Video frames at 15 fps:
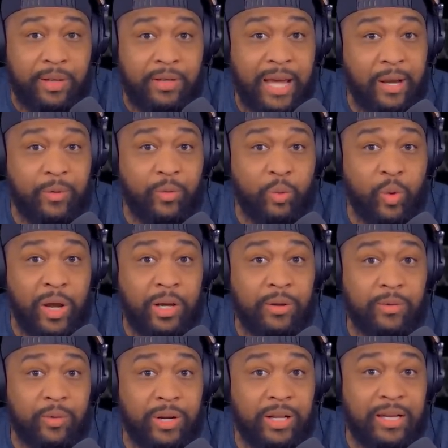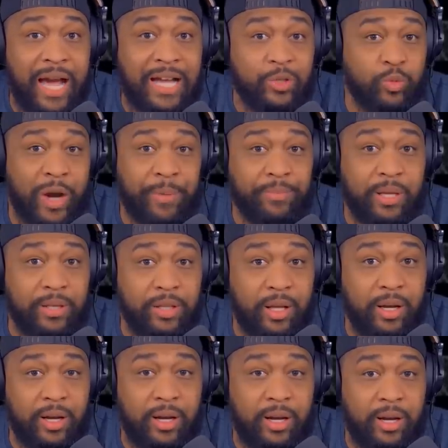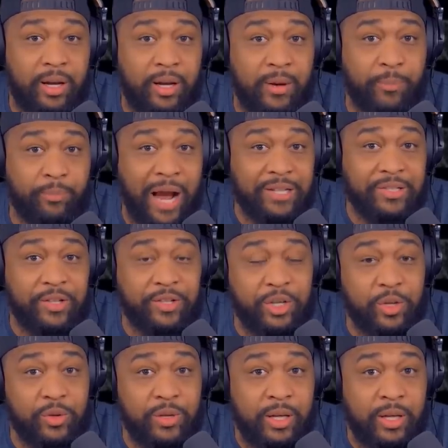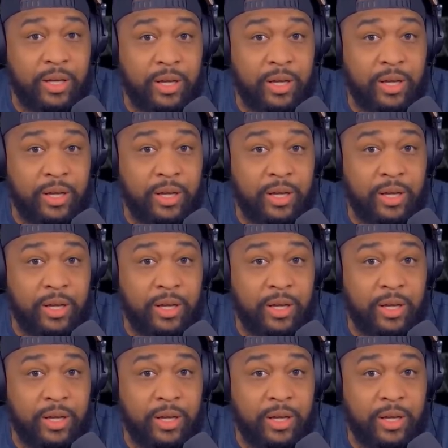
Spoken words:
that one of the guys raped a prostitute,